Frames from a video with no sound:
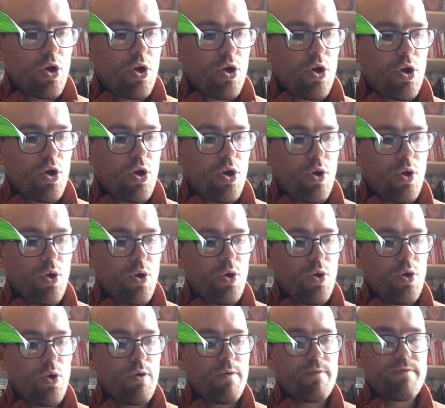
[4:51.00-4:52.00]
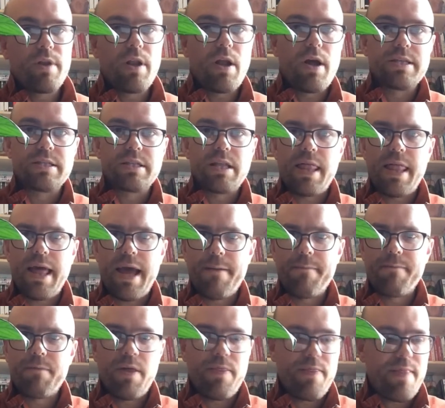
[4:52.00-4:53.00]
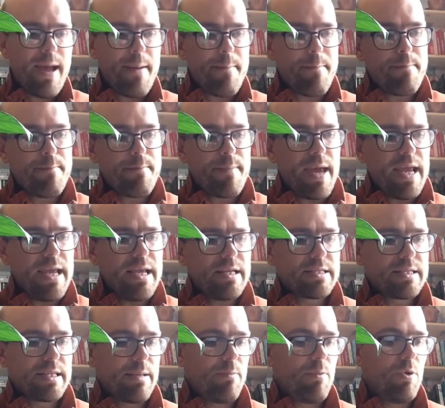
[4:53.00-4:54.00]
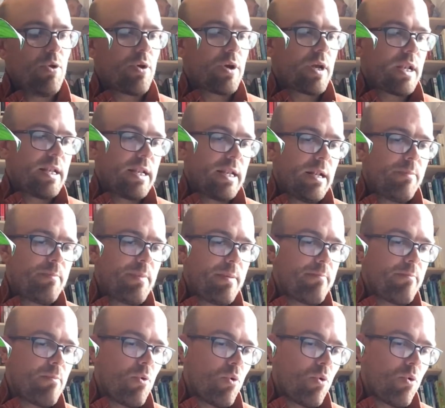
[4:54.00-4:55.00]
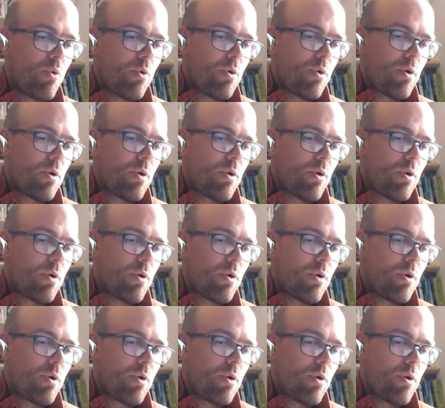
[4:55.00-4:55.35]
curved lines like that. And that makes him look a little bit more